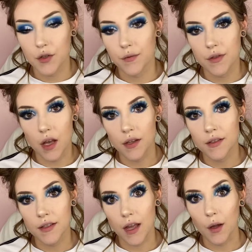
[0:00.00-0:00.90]
sucks
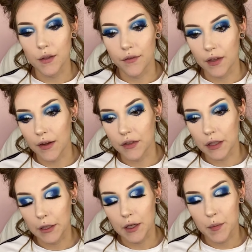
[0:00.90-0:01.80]
because I'll definitely have to
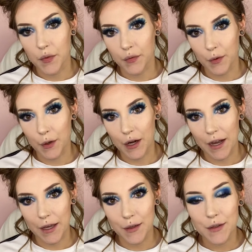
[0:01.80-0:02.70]
clean it before I
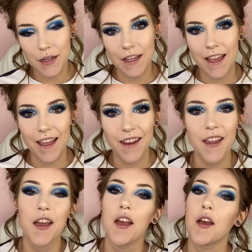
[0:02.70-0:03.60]
use it again,
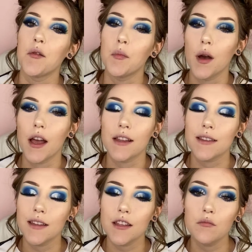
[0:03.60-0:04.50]
but it's gonna
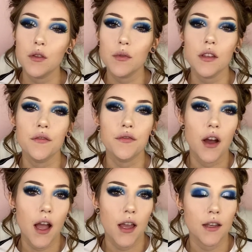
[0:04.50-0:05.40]
give me really
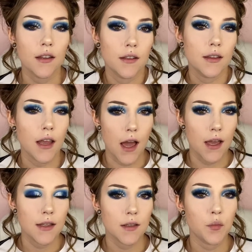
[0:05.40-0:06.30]
fine
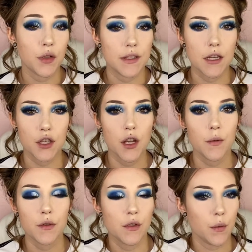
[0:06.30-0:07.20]
lines and precision, which
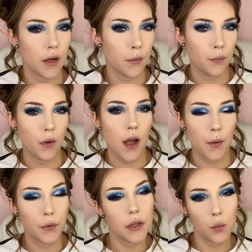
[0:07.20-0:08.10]
is what I
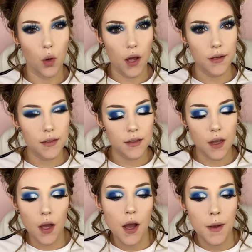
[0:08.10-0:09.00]
really want
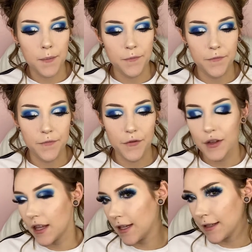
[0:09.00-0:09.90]
for
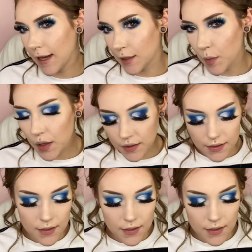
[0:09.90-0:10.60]
these next parts.